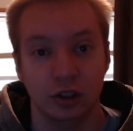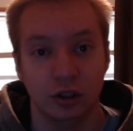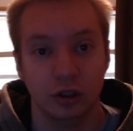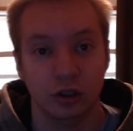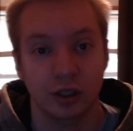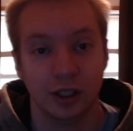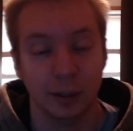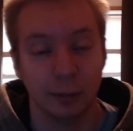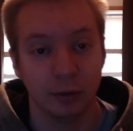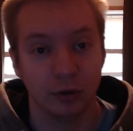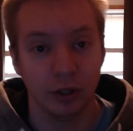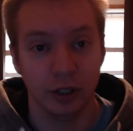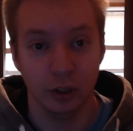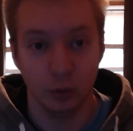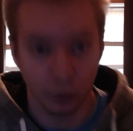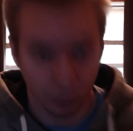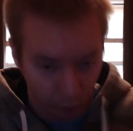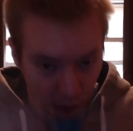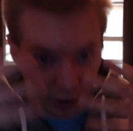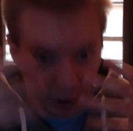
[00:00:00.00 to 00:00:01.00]
Typically, you want
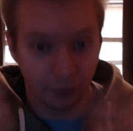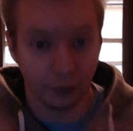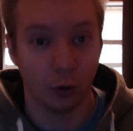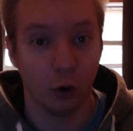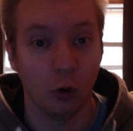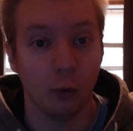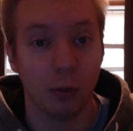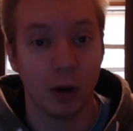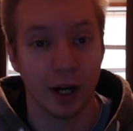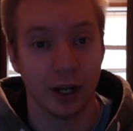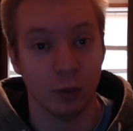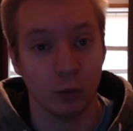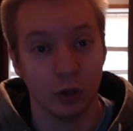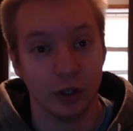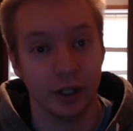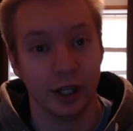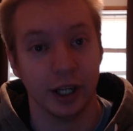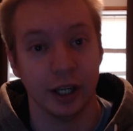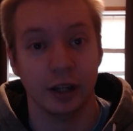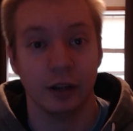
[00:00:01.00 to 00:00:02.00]
to work out the whole body in one
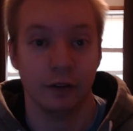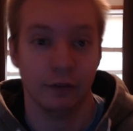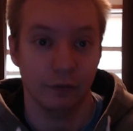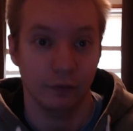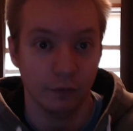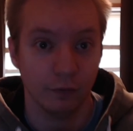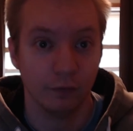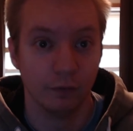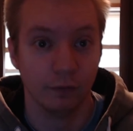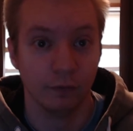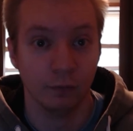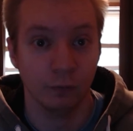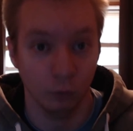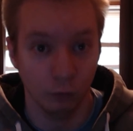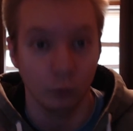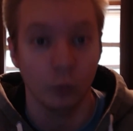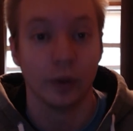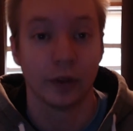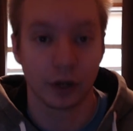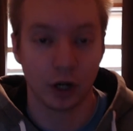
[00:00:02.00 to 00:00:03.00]
day
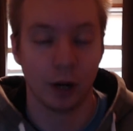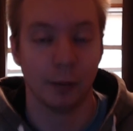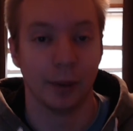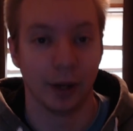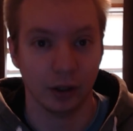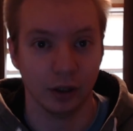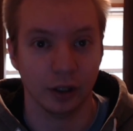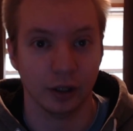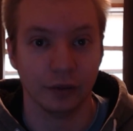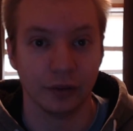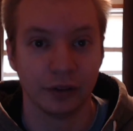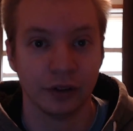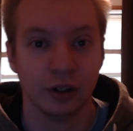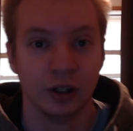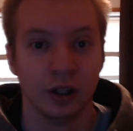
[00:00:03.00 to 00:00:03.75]
with compound lifts.